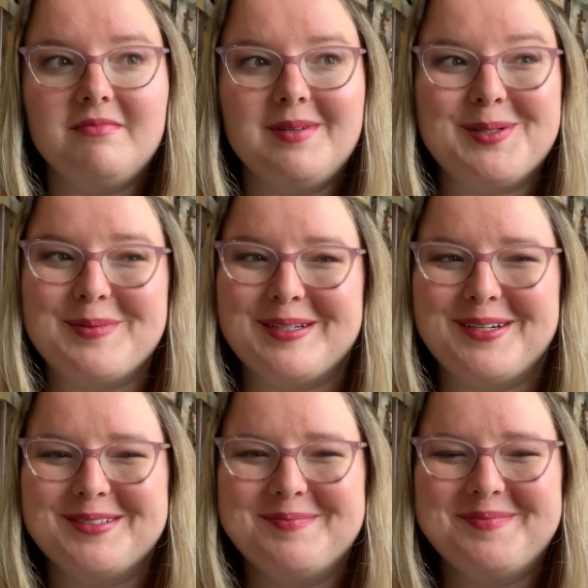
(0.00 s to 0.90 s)
Oh my God.
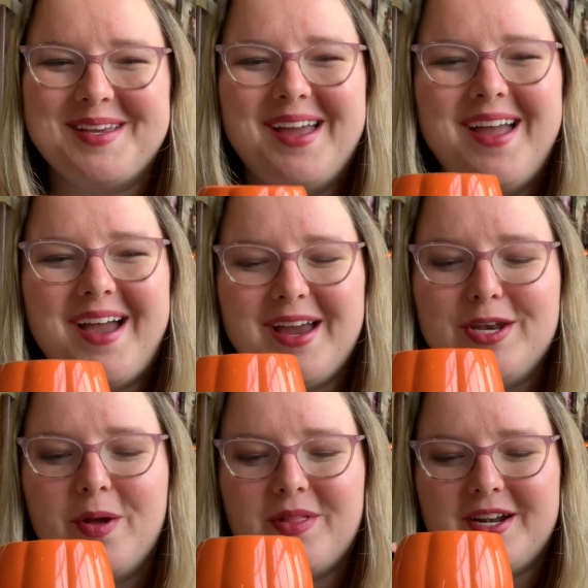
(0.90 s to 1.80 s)
I
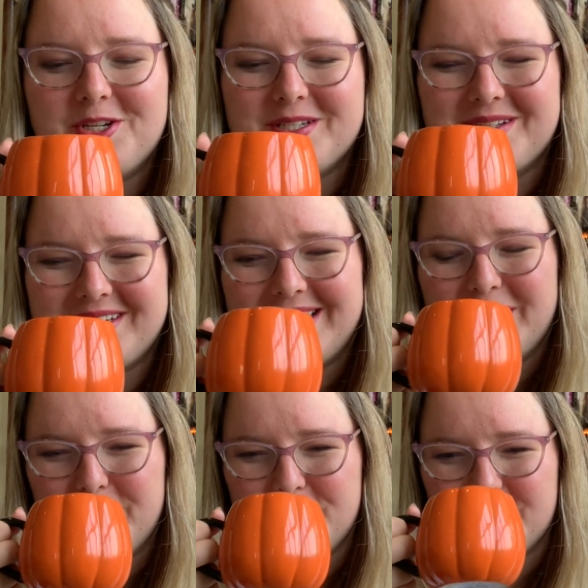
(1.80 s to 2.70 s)
know that I just looked like
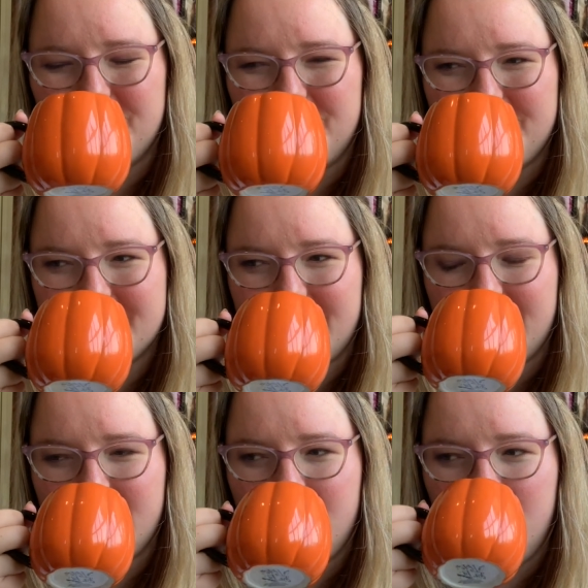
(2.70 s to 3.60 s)
Kombucha Girl for a
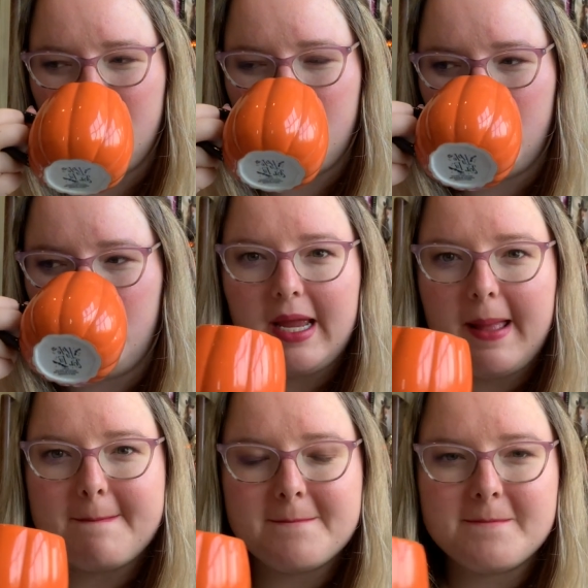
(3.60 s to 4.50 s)
second.
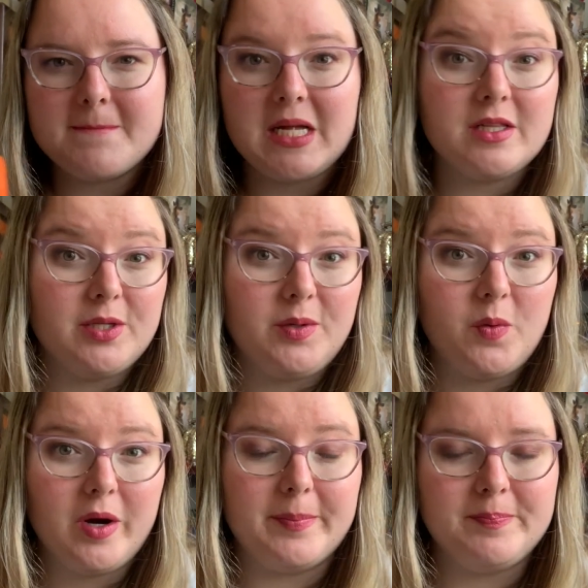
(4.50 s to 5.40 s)

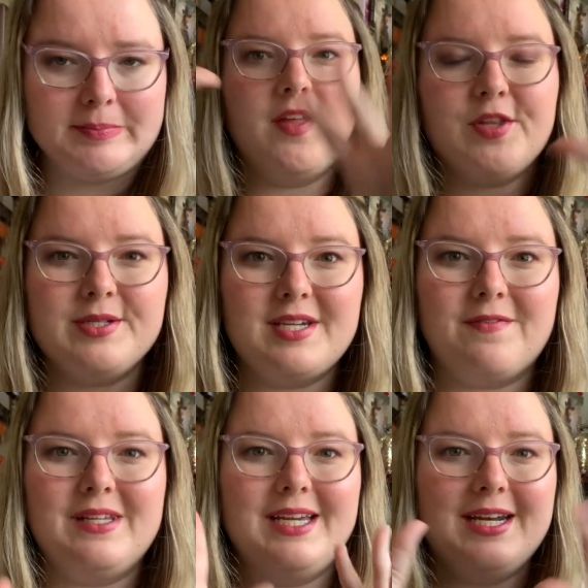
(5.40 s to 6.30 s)
Lukewarm. There's
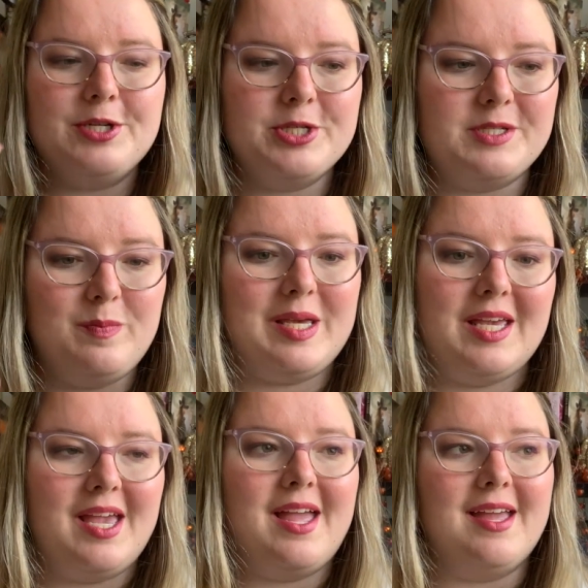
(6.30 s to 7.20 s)
definitely going to just
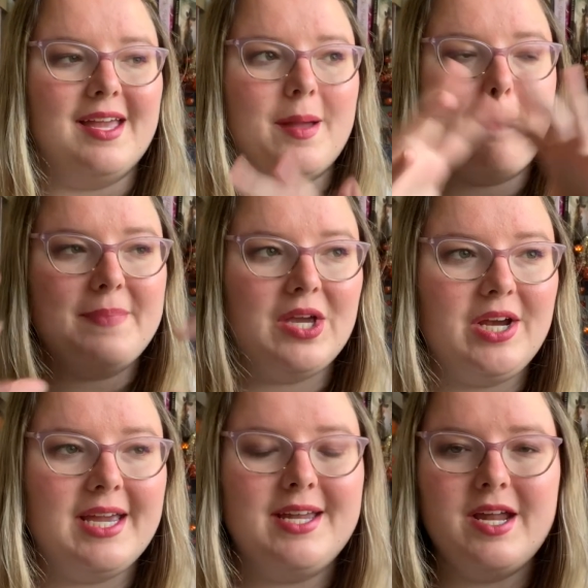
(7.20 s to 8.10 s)
be a
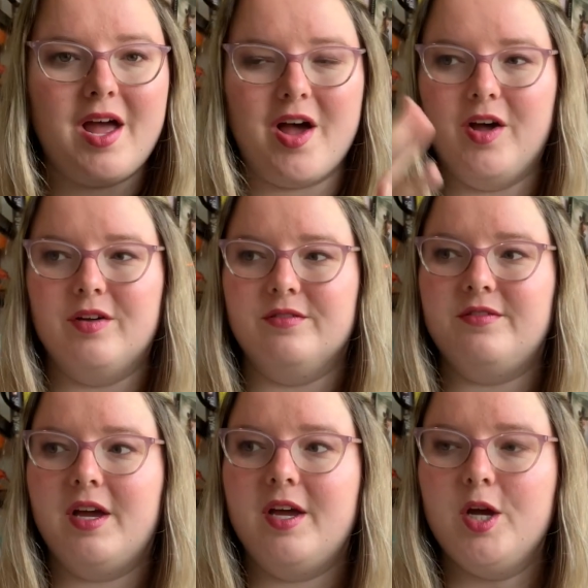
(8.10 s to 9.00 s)
period of
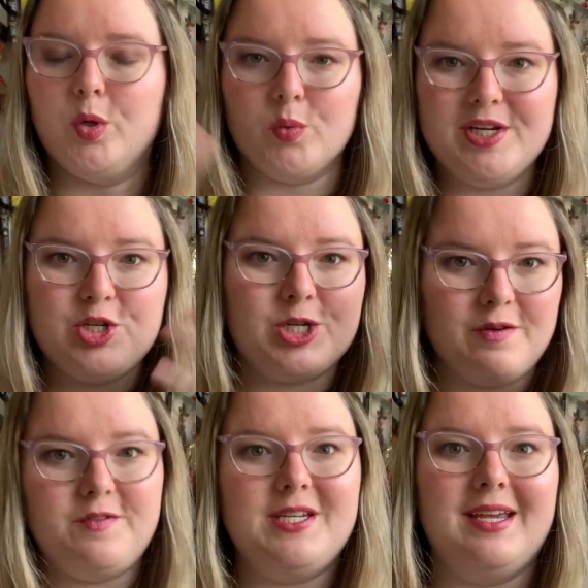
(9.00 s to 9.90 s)

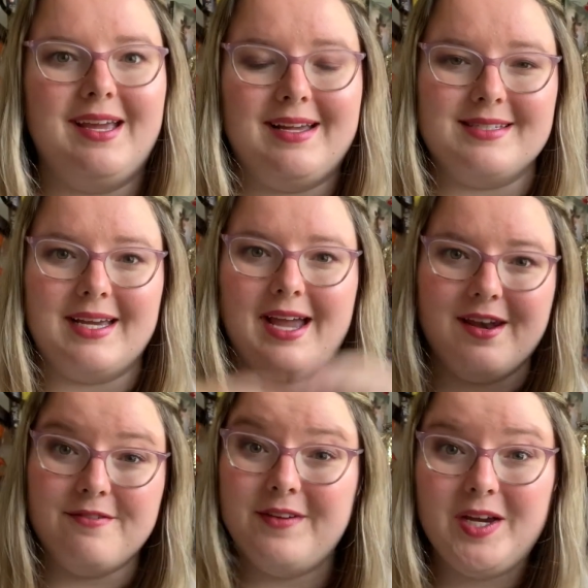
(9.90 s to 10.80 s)
reshifting as I kind
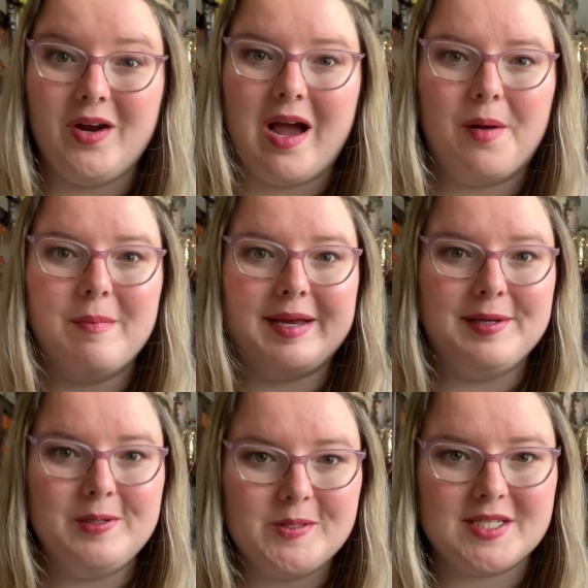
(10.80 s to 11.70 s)
of figure out my
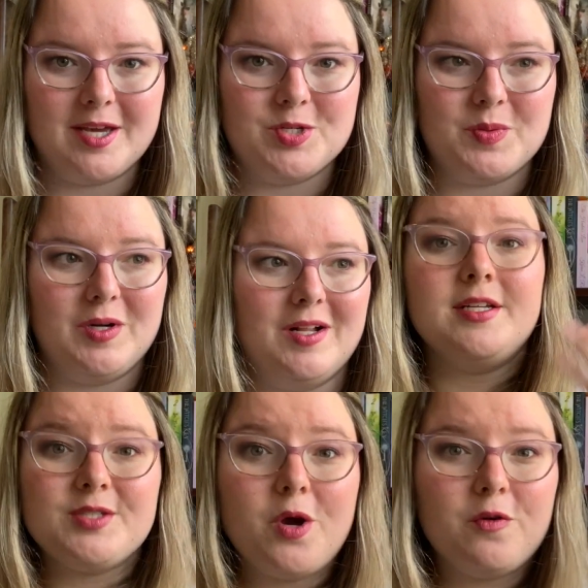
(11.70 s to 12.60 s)
new schedule.
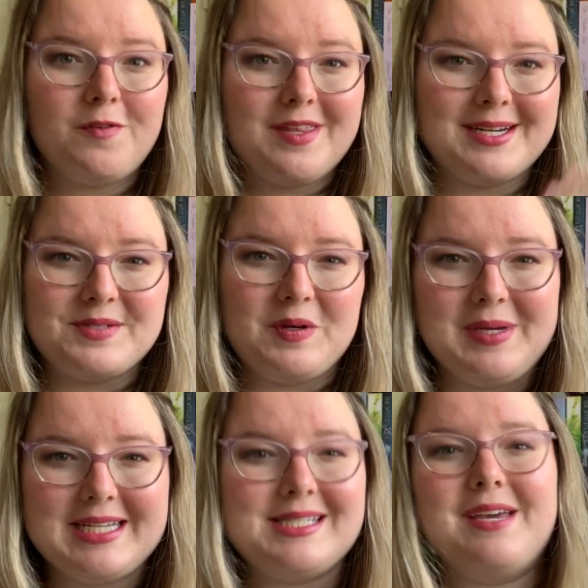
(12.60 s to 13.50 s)
So for the next few
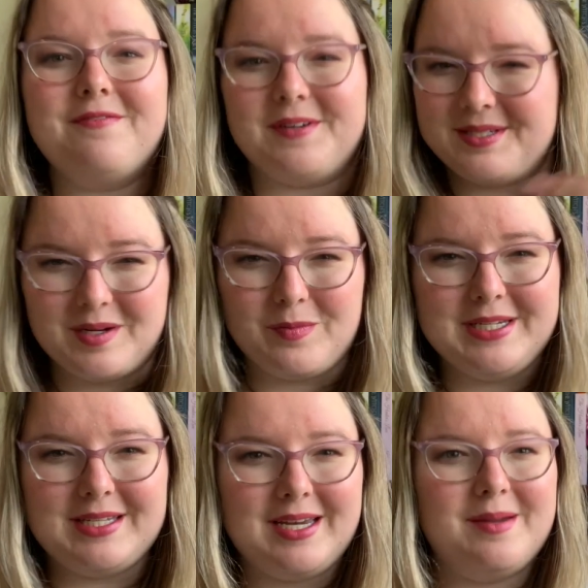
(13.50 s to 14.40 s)
weeks, if for some
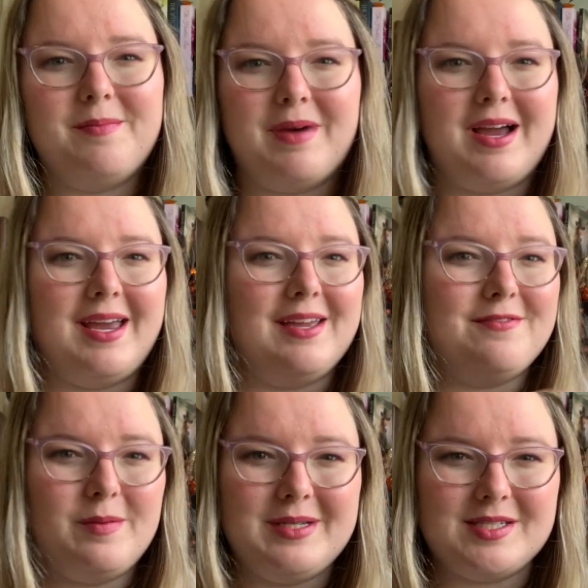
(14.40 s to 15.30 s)
reason my
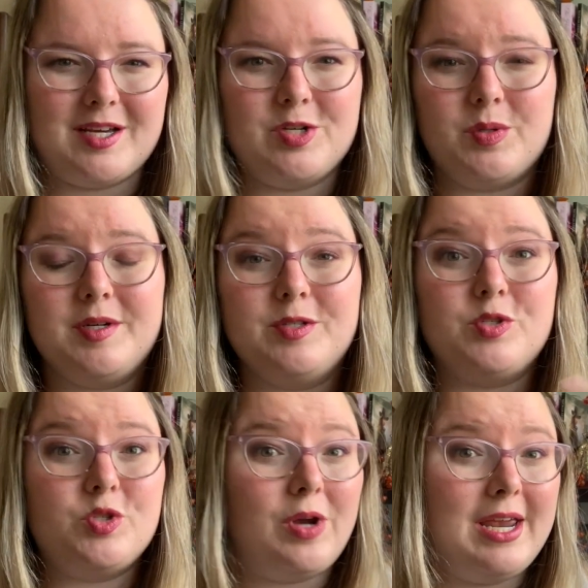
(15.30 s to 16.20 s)
filming schedule is
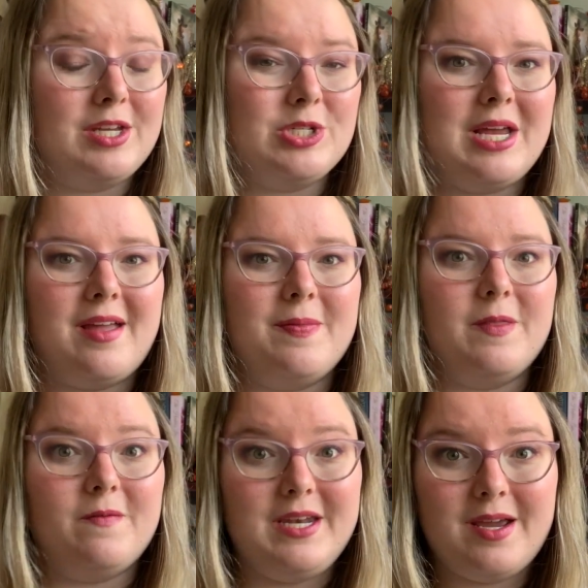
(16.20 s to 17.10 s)
strange and the
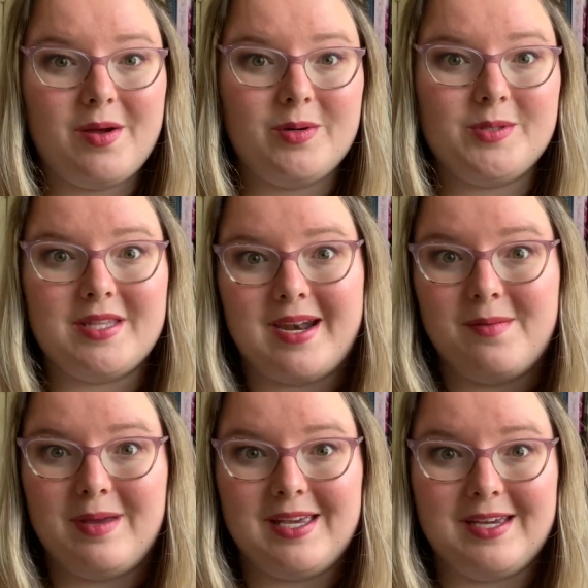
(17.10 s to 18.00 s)
videos that I'm
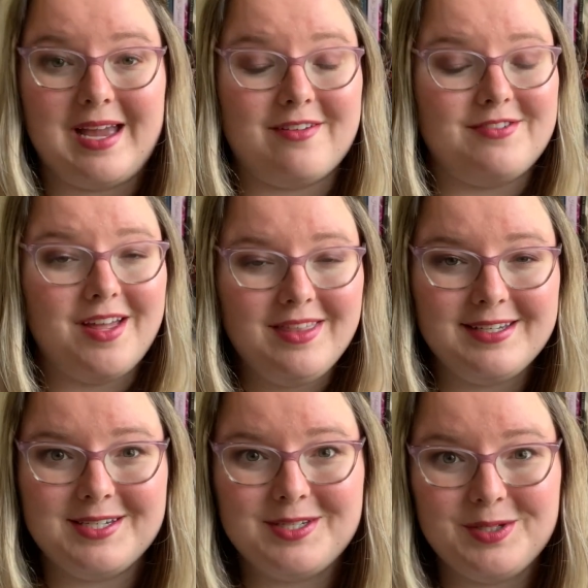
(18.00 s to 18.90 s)
making have nothing
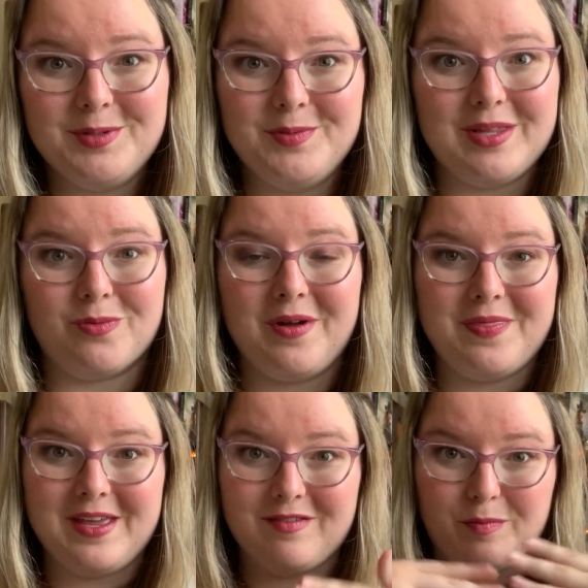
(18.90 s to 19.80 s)
to do with what
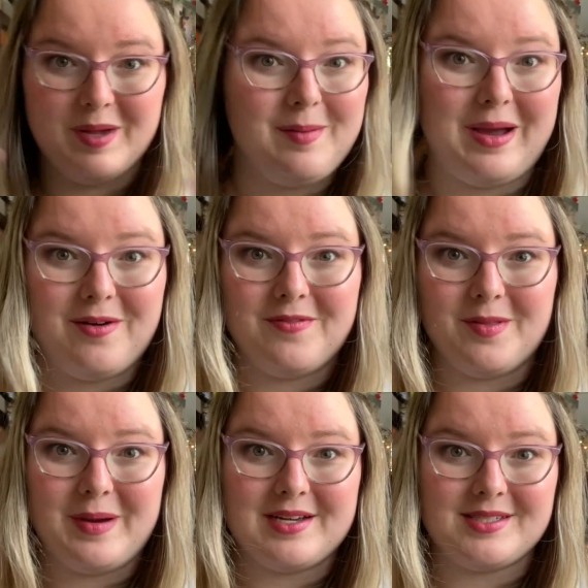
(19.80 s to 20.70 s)
they've been about for the
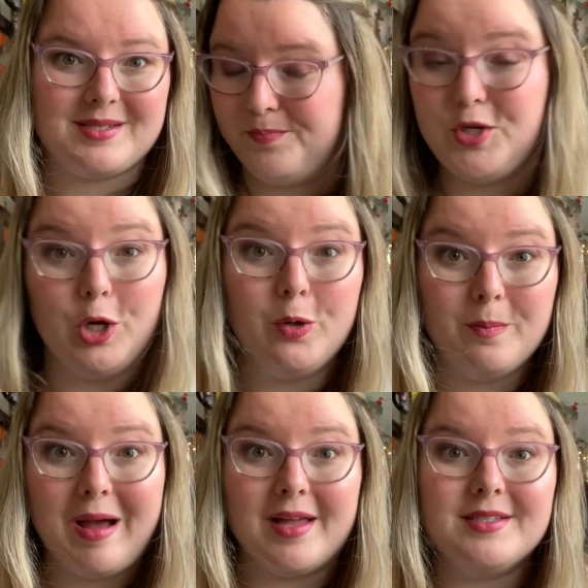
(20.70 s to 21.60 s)
past 2
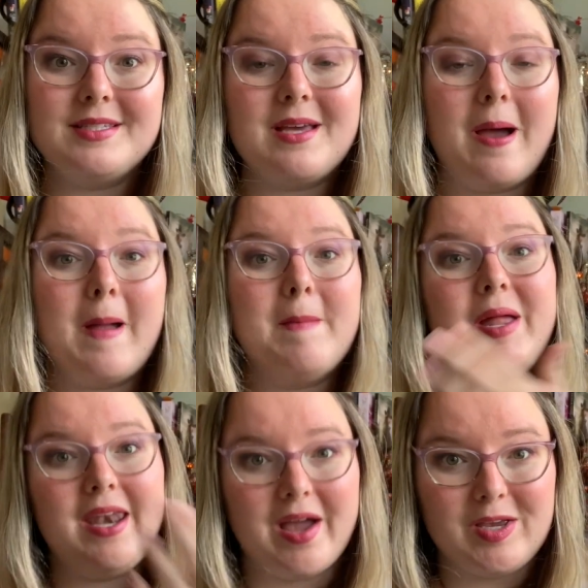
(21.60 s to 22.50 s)
months,
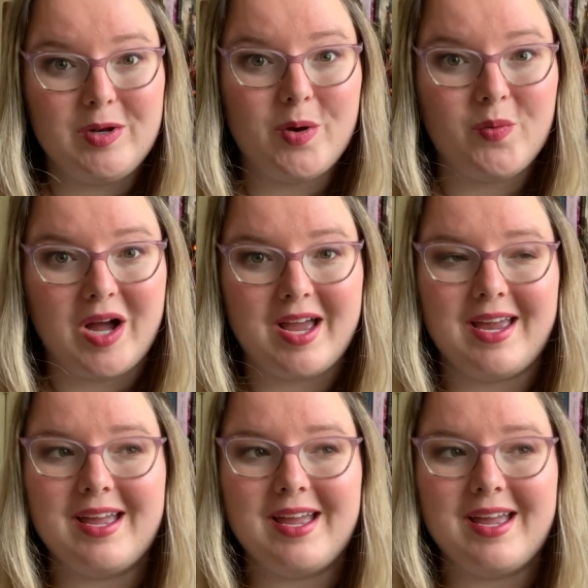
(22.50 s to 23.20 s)
now you know why.